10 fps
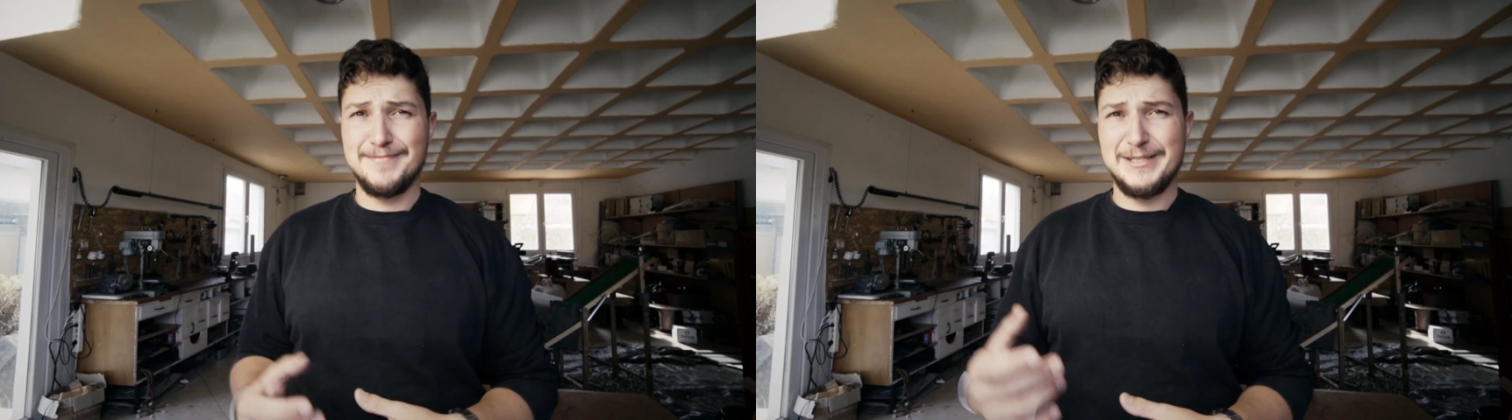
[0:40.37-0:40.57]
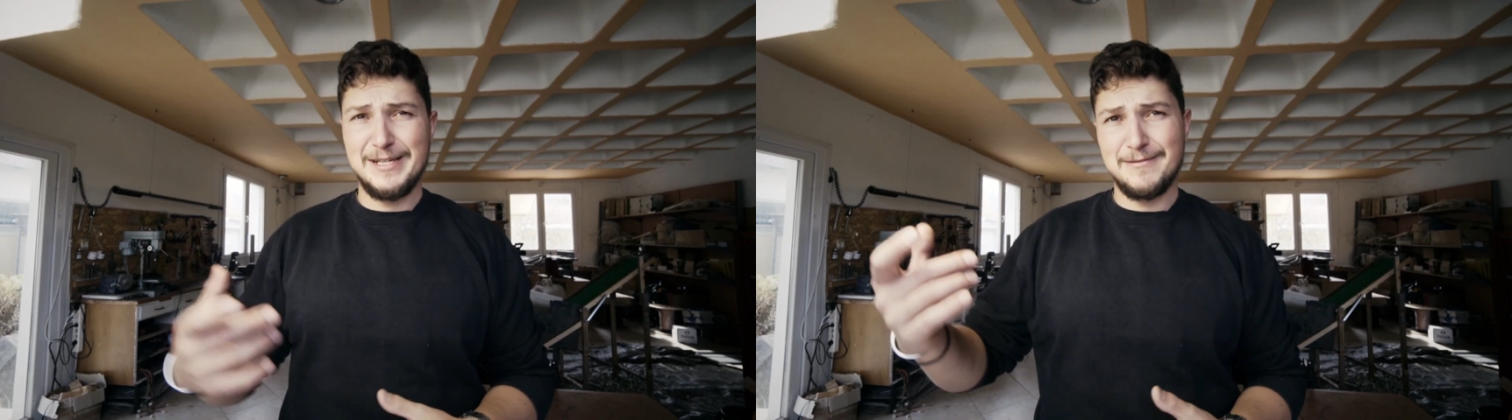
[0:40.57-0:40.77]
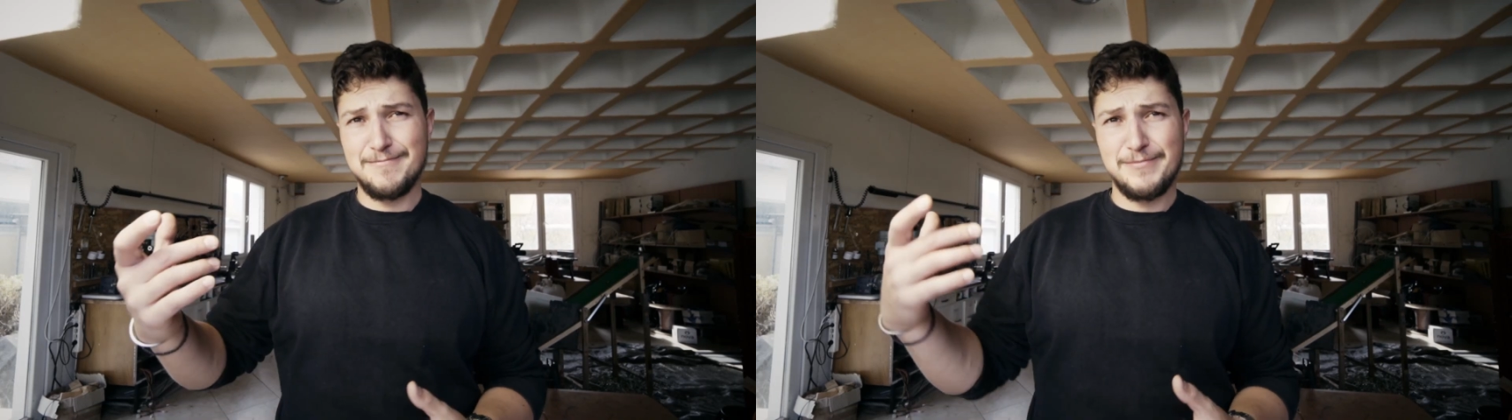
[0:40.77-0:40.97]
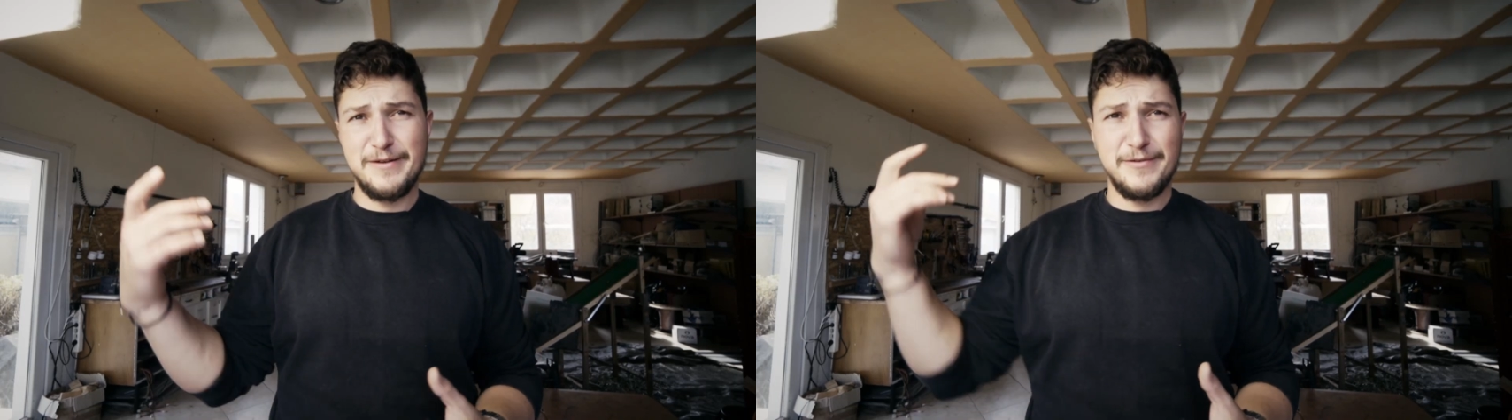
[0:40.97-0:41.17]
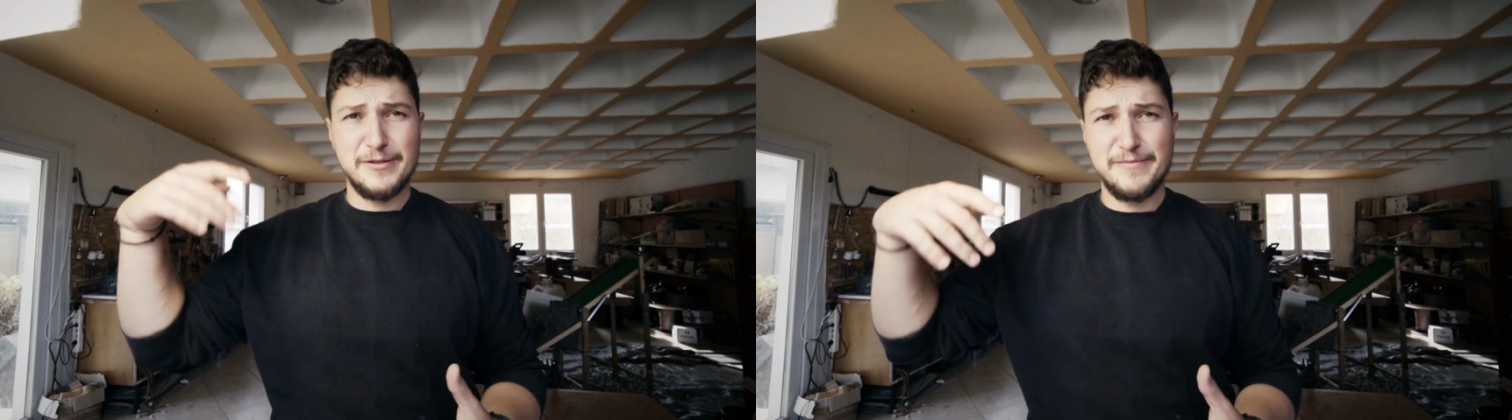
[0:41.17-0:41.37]
seen
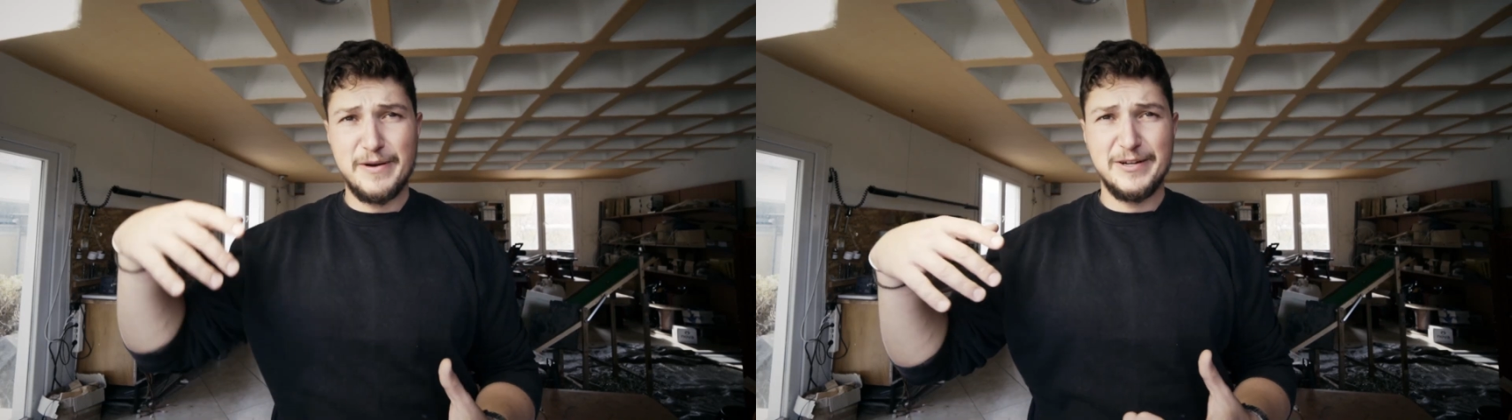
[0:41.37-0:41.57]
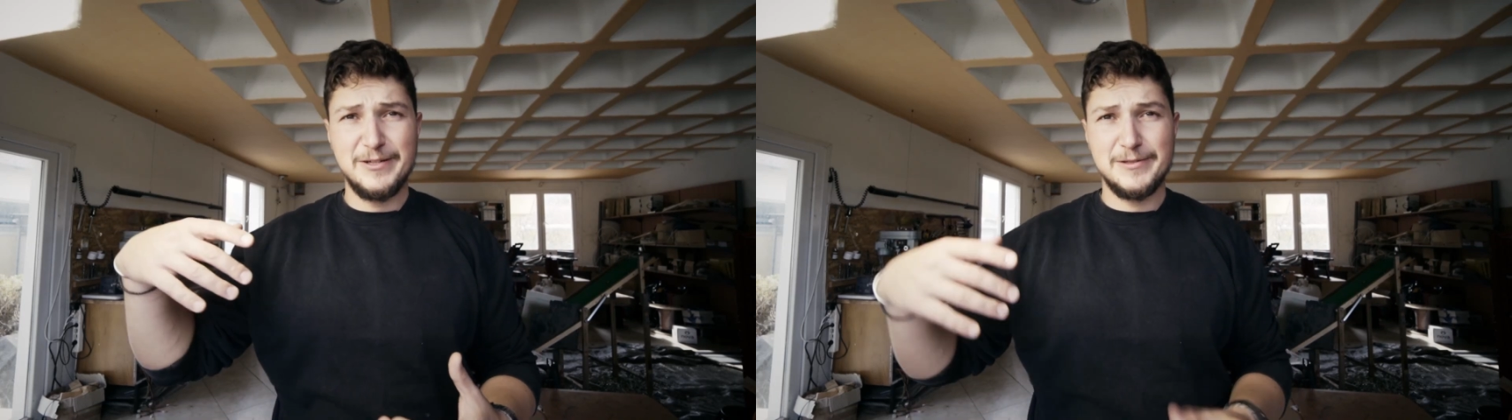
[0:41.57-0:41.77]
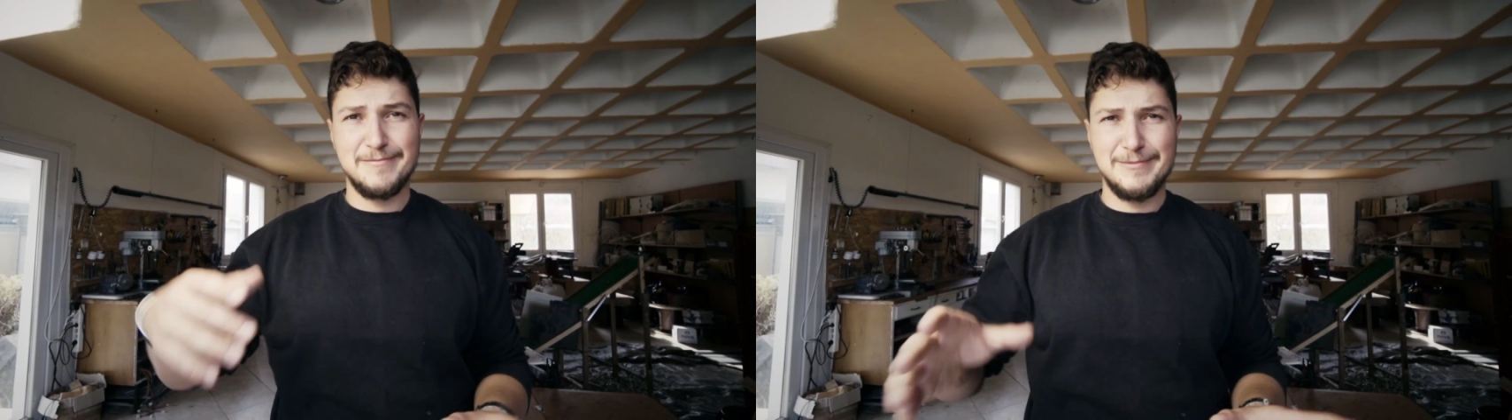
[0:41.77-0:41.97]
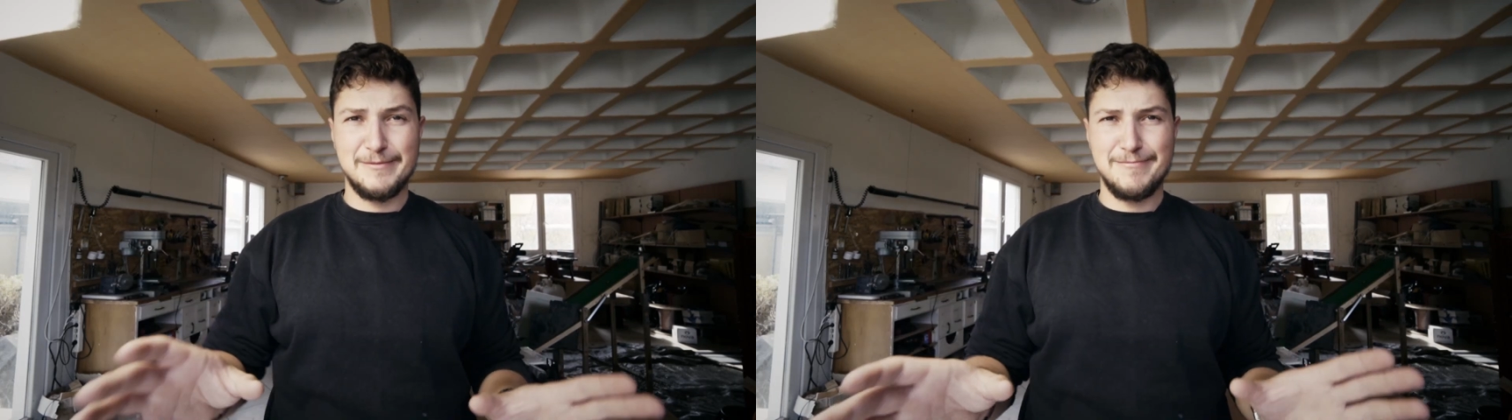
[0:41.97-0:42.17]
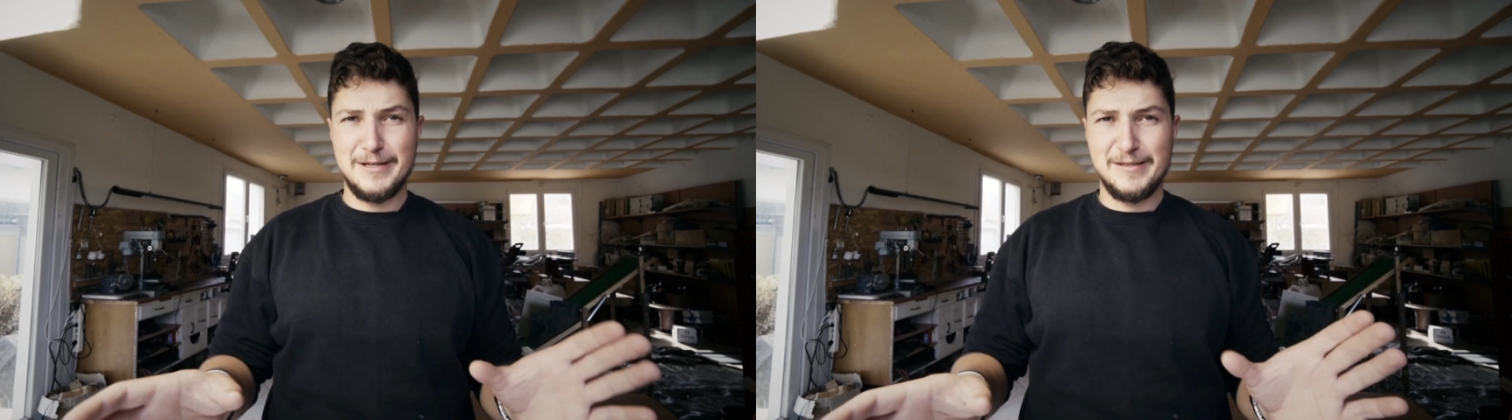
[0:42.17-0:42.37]
previous of my videos,
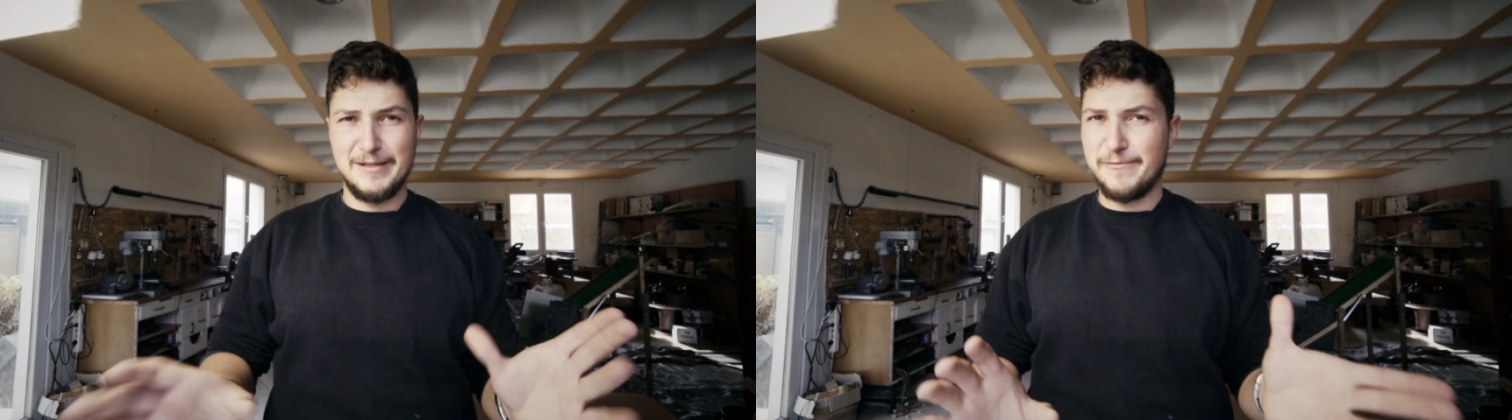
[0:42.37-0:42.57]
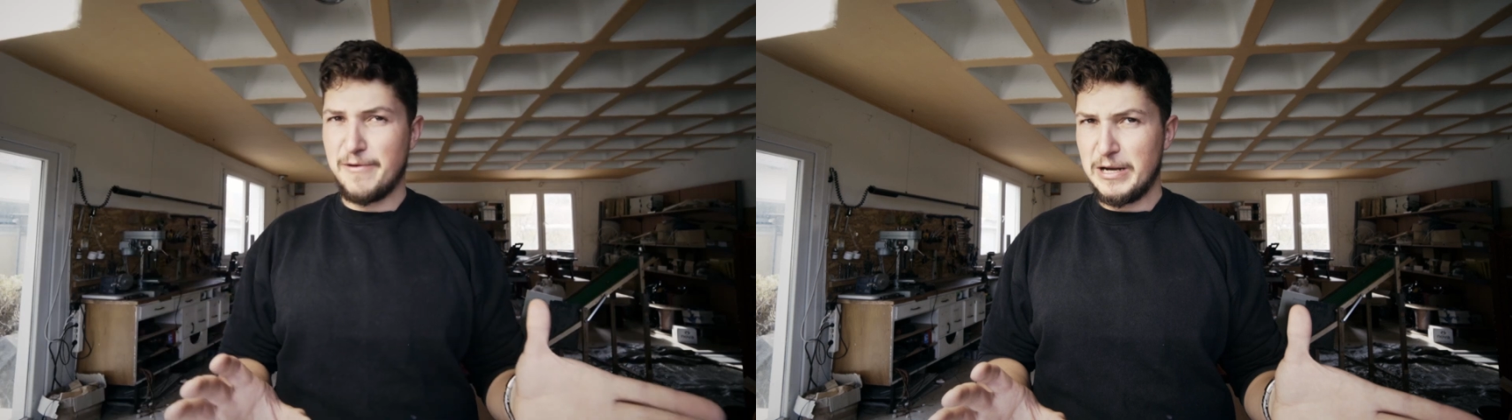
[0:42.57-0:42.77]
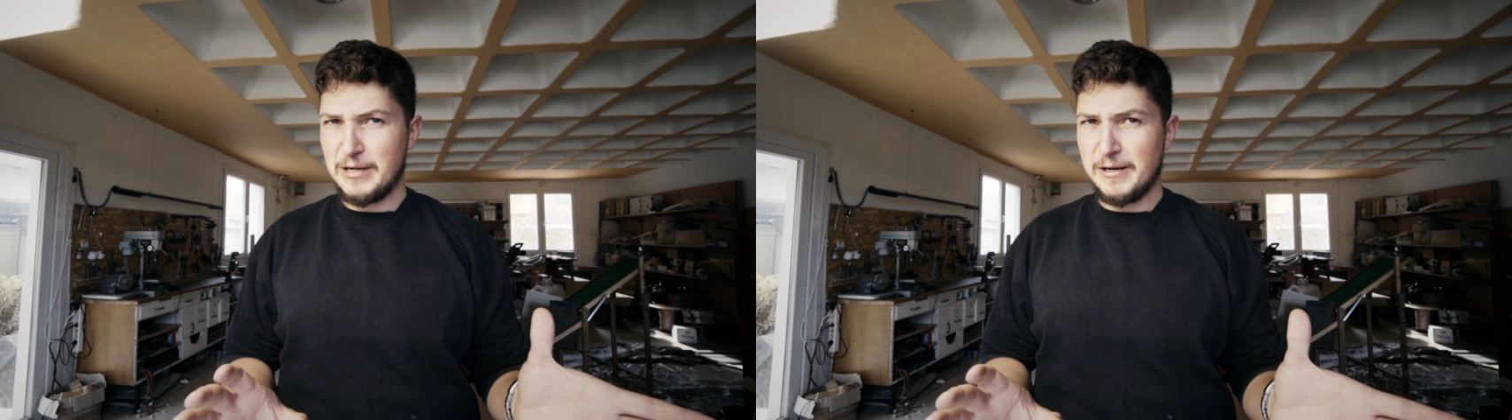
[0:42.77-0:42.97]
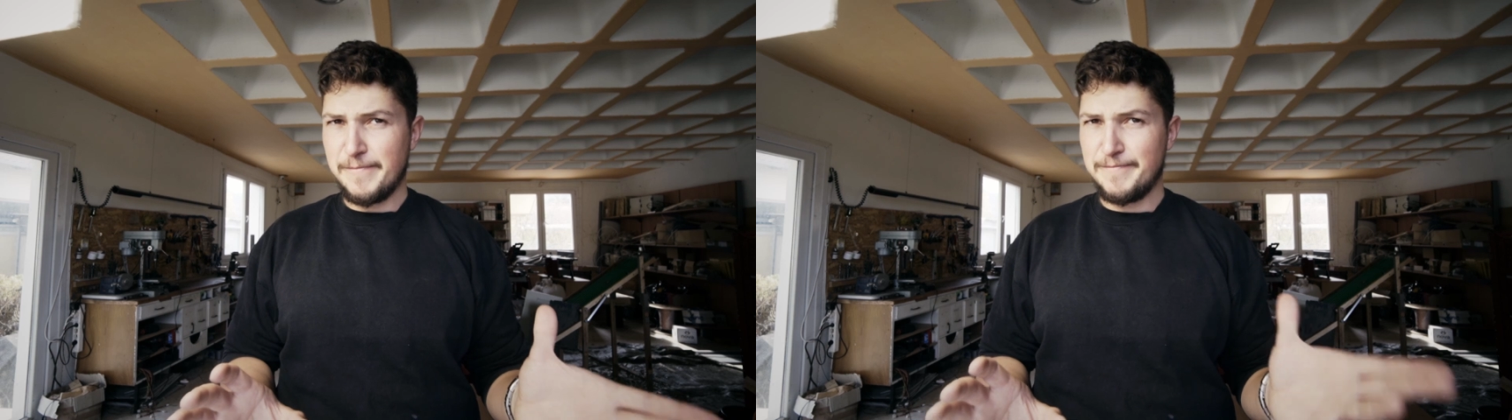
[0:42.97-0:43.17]
this might seem familiar.